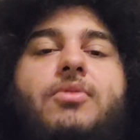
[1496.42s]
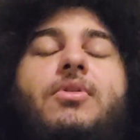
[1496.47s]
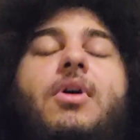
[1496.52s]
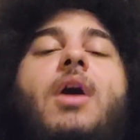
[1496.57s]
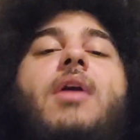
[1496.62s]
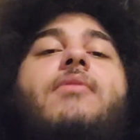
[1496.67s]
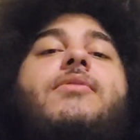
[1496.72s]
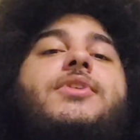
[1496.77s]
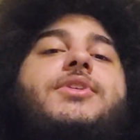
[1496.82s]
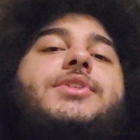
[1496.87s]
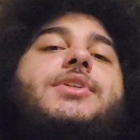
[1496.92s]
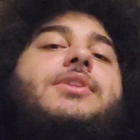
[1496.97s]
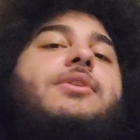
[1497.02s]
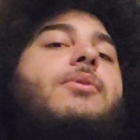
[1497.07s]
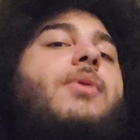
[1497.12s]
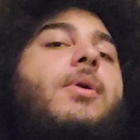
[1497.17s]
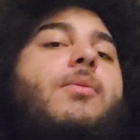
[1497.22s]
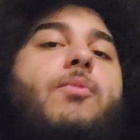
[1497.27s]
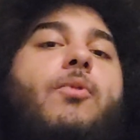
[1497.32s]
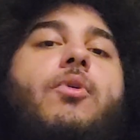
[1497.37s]
obviously the
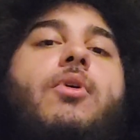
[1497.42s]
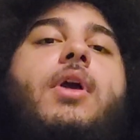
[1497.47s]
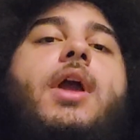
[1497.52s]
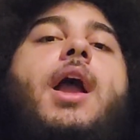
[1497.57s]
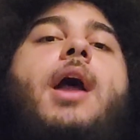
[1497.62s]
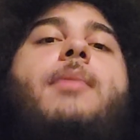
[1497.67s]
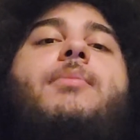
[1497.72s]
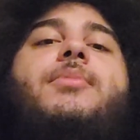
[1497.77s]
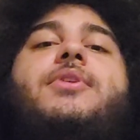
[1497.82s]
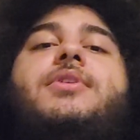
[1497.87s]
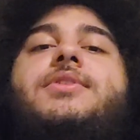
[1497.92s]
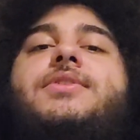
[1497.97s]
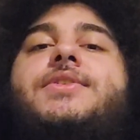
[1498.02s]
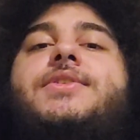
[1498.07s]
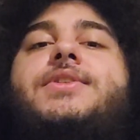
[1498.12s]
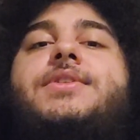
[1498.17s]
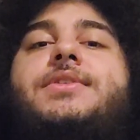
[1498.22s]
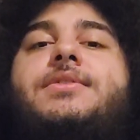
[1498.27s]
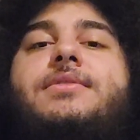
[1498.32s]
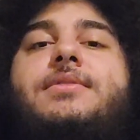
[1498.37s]
Great War
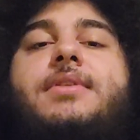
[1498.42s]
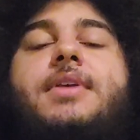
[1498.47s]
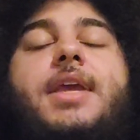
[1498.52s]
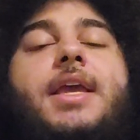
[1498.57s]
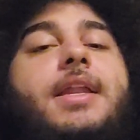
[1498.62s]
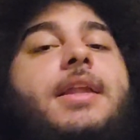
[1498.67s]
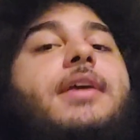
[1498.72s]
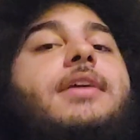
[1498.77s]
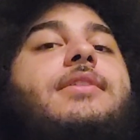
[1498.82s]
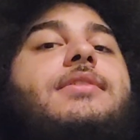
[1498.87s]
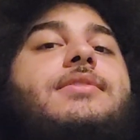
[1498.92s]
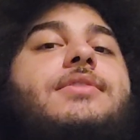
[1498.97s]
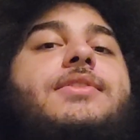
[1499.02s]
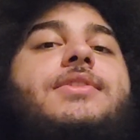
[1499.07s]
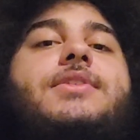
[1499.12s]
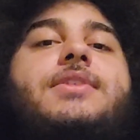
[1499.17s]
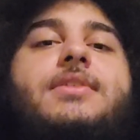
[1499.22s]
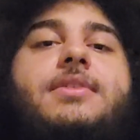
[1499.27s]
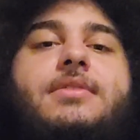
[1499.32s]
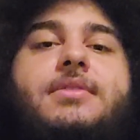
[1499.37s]
happens, it
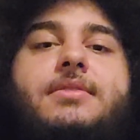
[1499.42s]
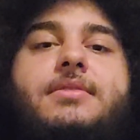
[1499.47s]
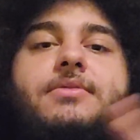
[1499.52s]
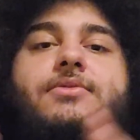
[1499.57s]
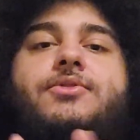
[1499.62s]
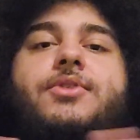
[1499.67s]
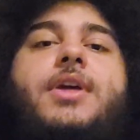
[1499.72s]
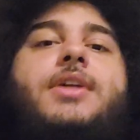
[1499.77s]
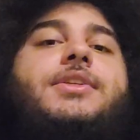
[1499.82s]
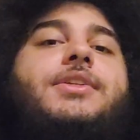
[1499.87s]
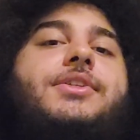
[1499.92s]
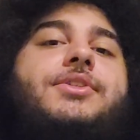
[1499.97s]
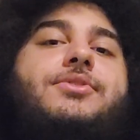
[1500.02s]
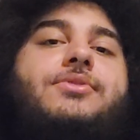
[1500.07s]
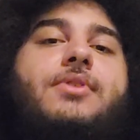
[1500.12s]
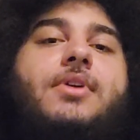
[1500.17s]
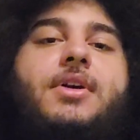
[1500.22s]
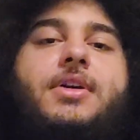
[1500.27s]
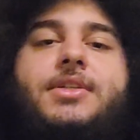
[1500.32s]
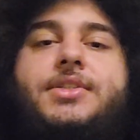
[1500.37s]
ends, tragedy
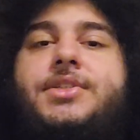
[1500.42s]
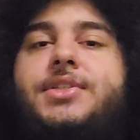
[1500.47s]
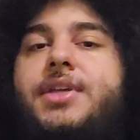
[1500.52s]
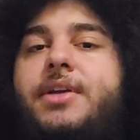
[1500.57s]
strikes,